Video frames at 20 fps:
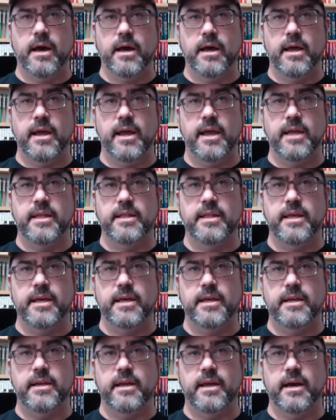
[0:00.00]

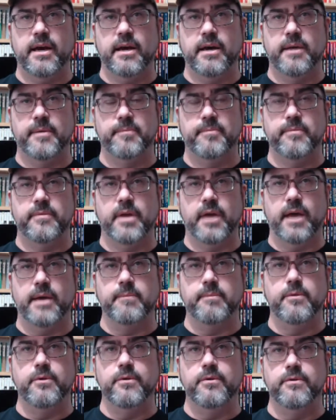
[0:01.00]
And then
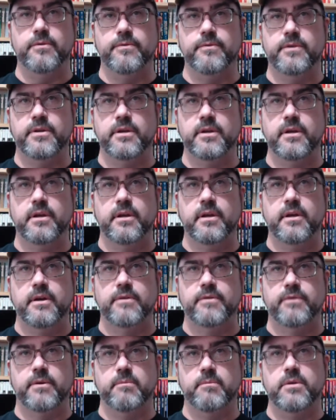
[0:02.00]
I moved
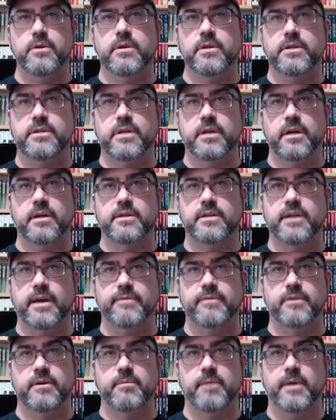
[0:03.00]
from
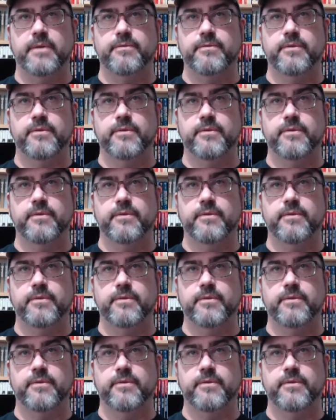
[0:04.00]
LucasArts after